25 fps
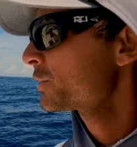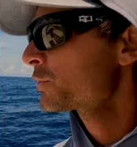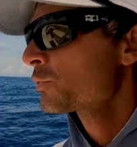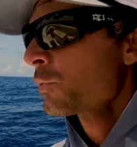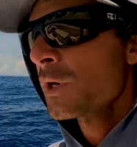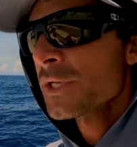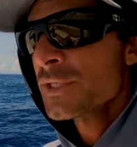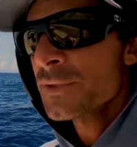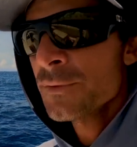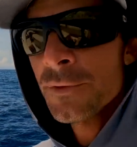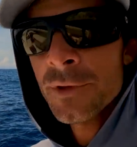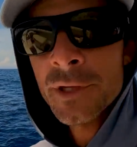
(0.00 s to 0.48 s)
just
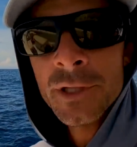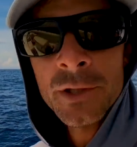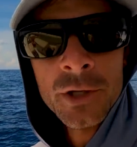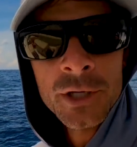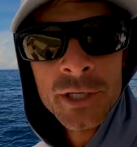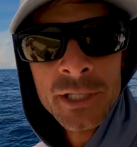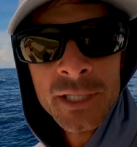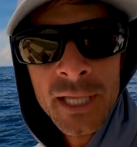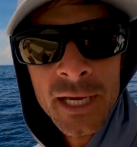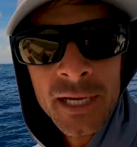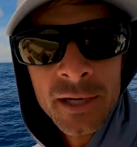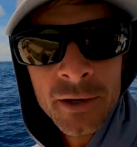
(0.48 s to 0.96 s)
wasn't really
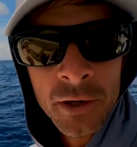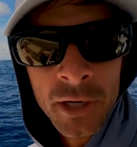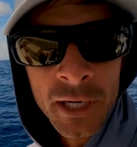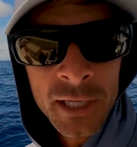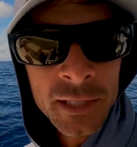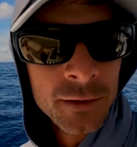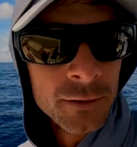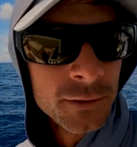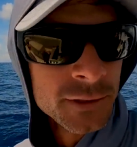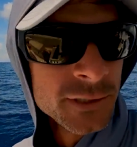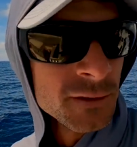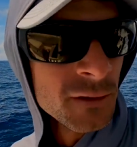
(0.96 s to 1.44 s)
looking that
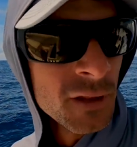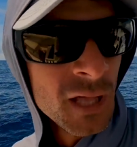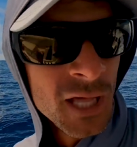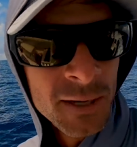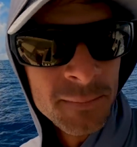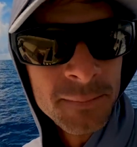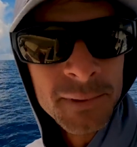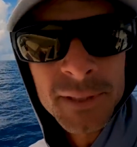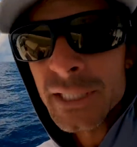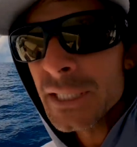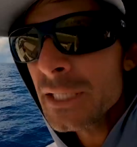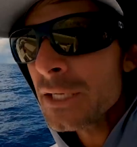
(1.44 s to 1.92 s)
great. There was a
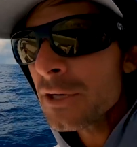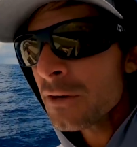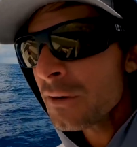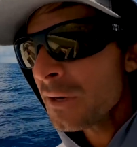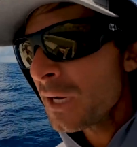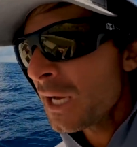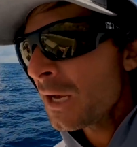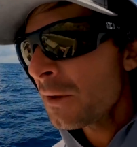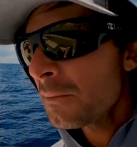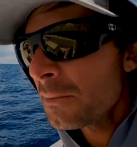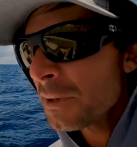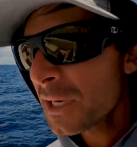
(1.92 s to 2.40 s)
lot of bonita
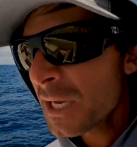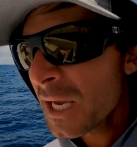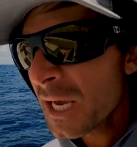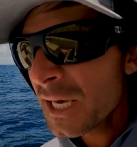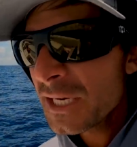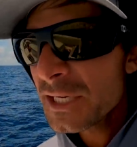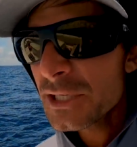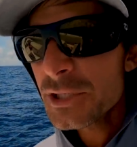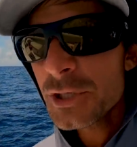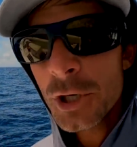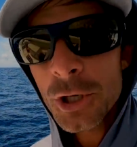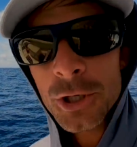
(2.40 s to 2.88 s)
around, but
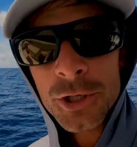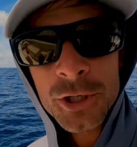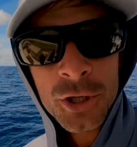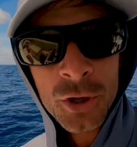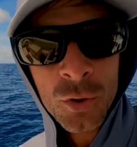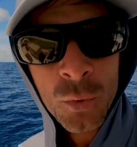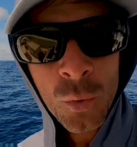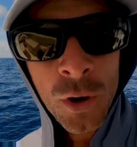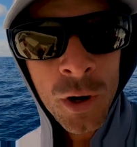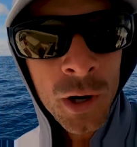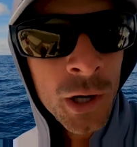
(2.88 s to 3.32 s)
kind of dirtier